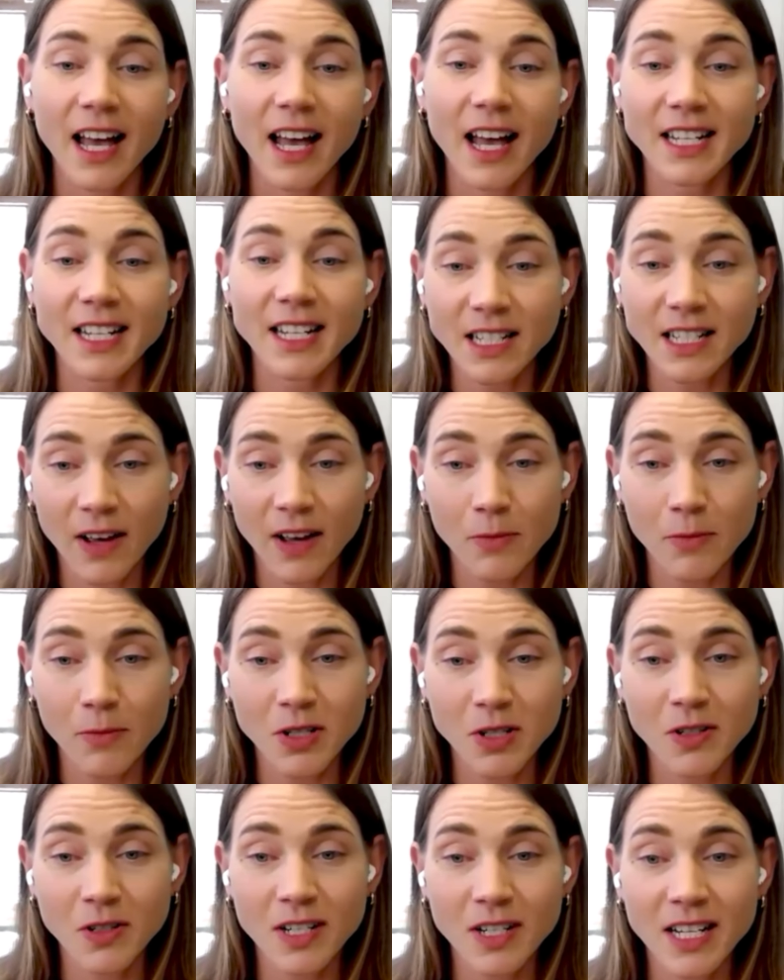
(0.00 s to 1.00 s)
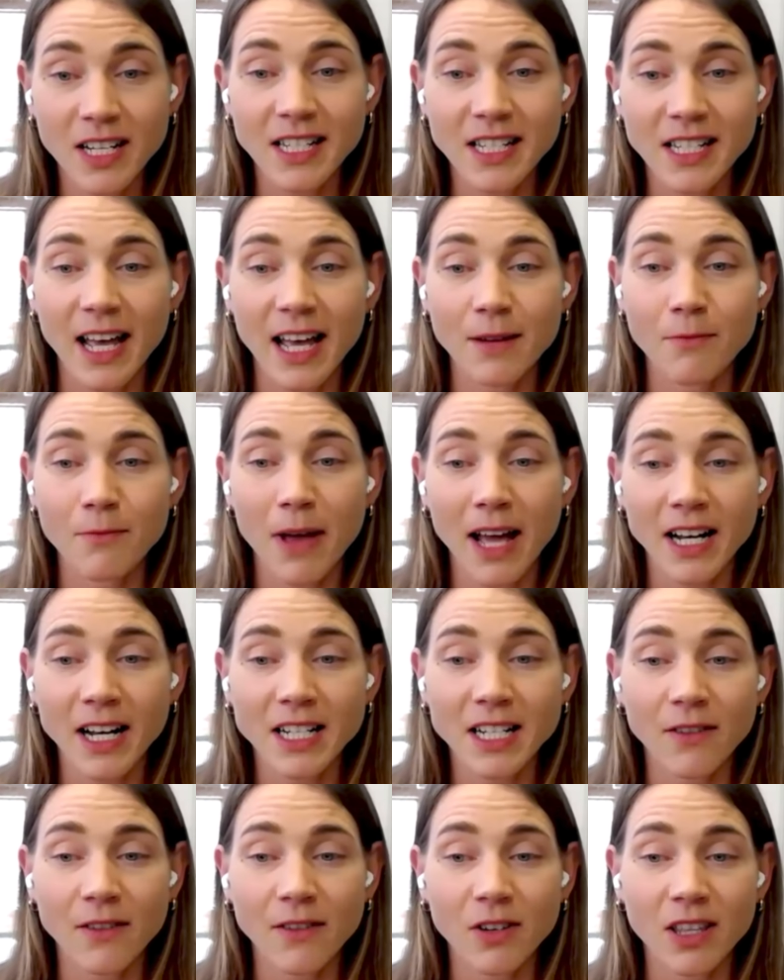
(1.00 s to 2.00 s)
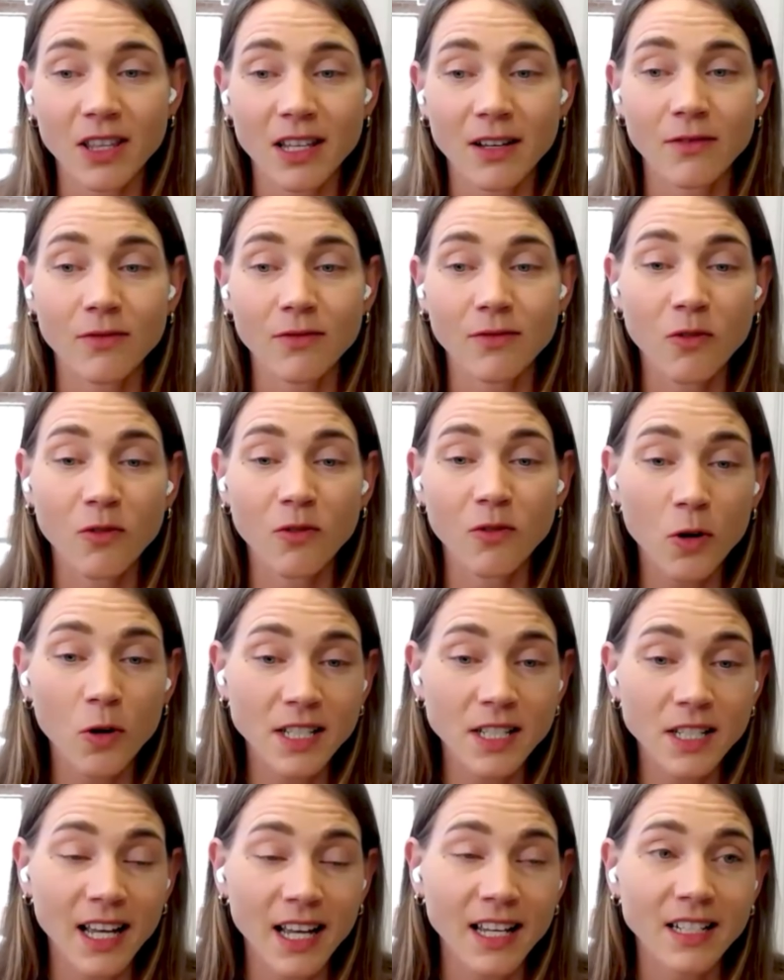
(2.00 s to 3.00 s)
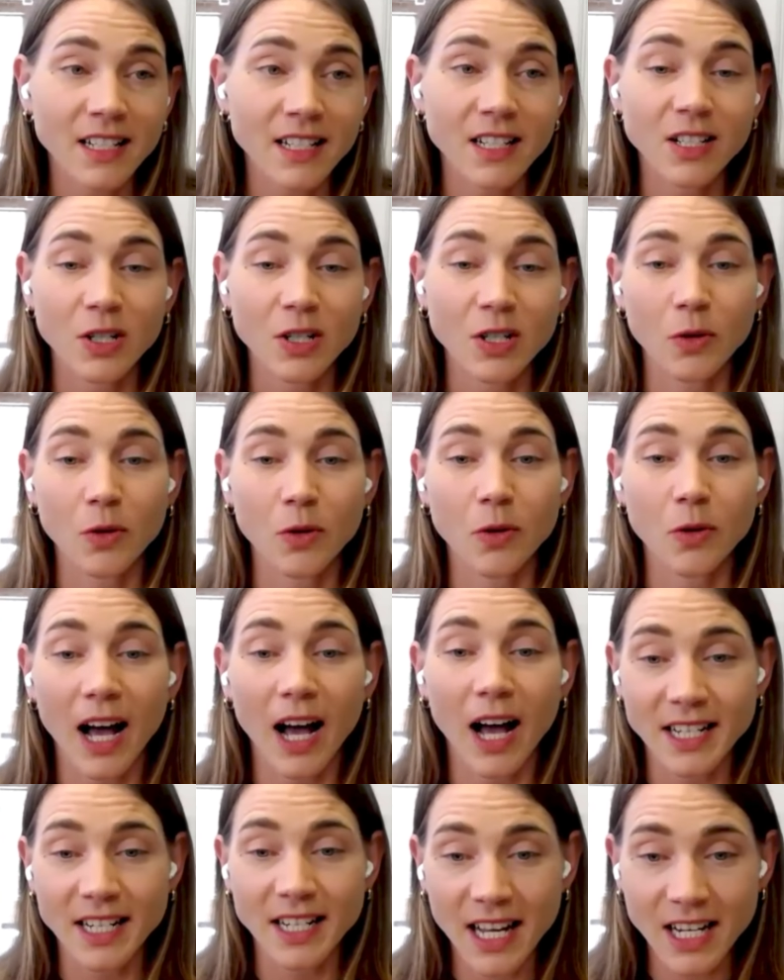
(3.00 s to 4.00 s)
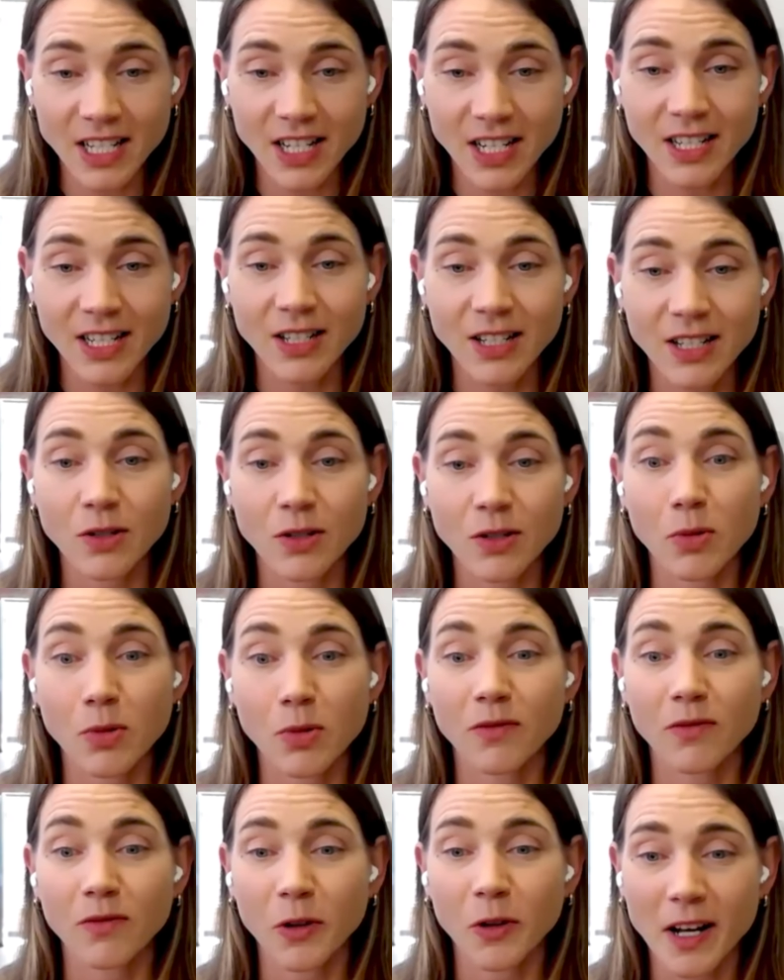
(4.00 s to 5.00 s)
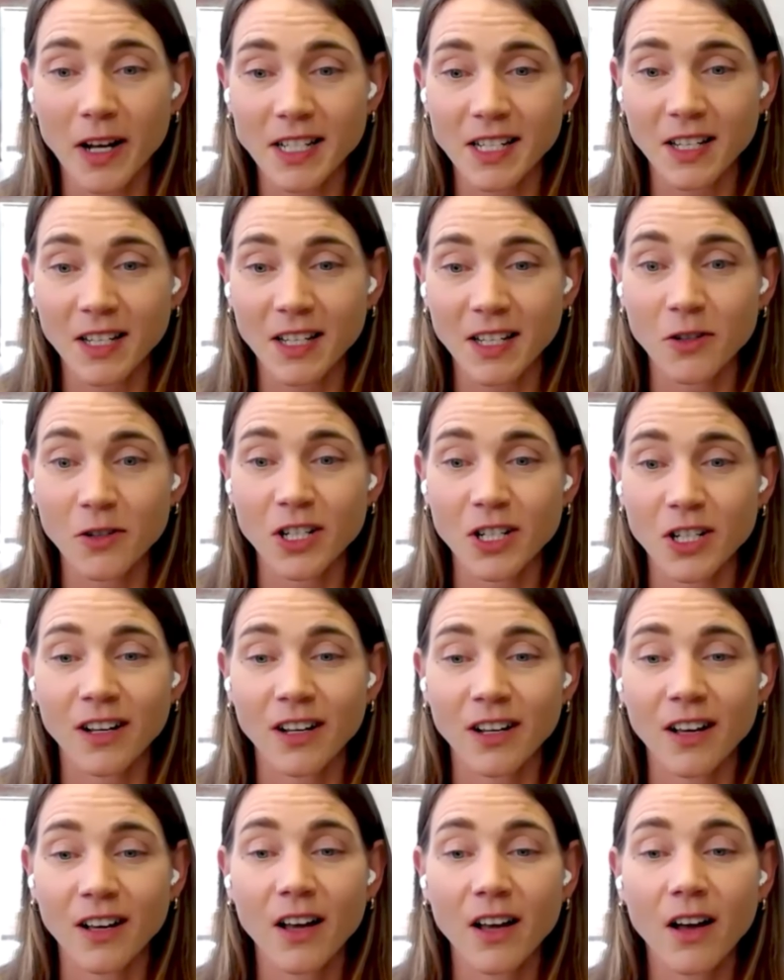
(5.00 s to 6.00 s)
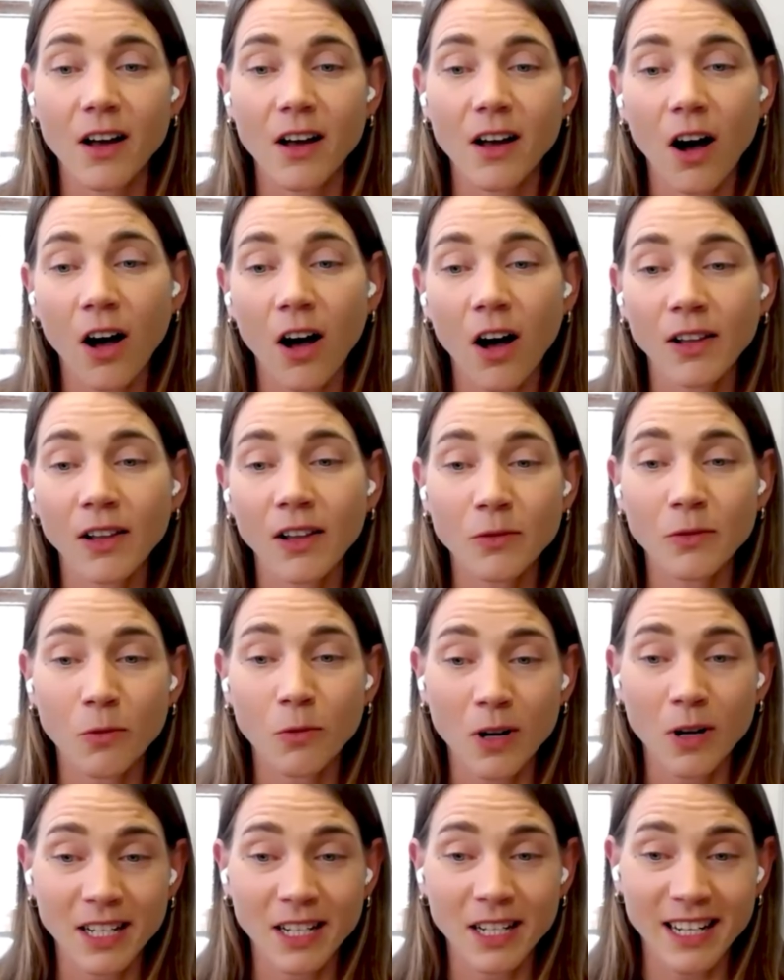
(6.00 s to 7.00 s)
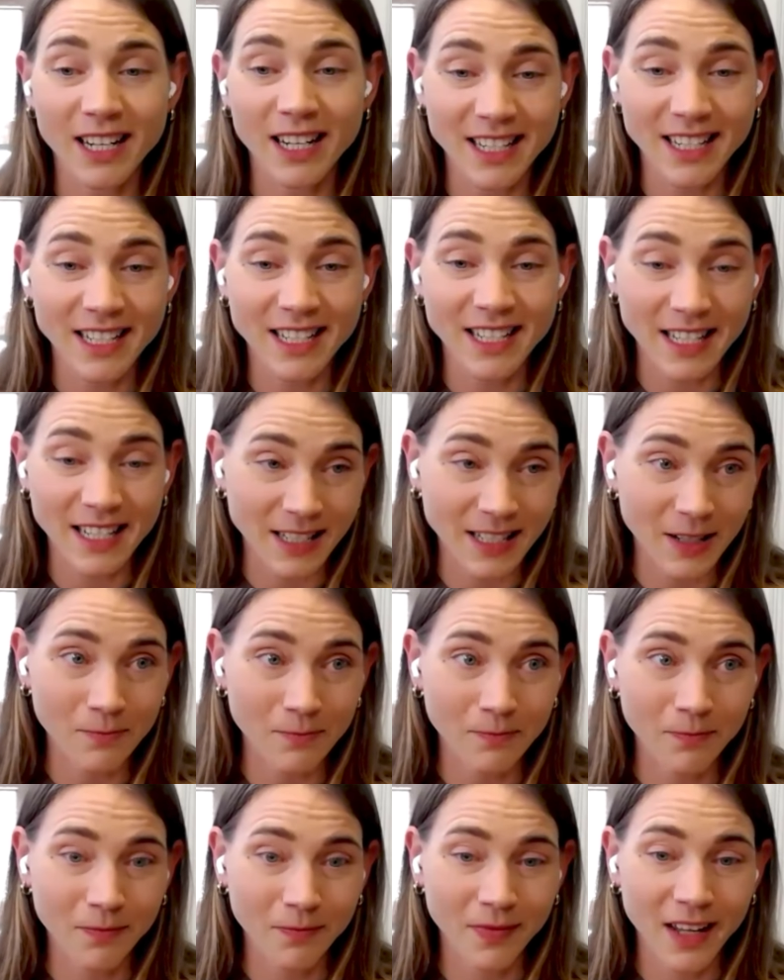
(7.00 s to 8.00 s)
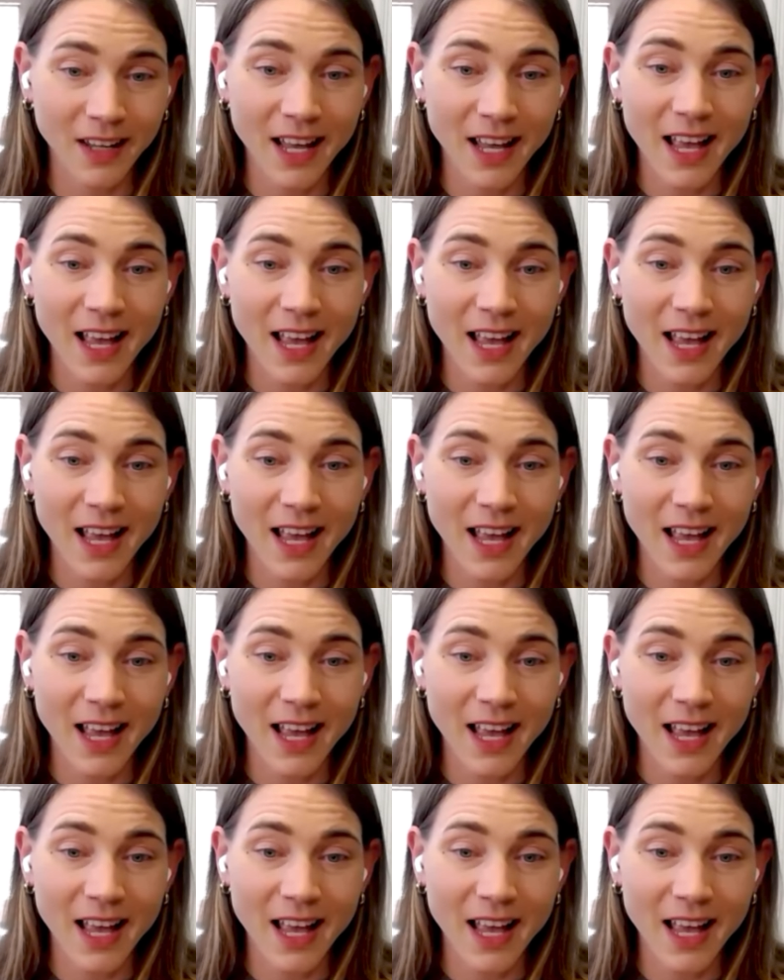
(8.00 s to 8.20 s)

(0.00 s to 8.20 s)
identify opportunities, and manage everything from foresight to ideation to portfolio execution, all in one connected system.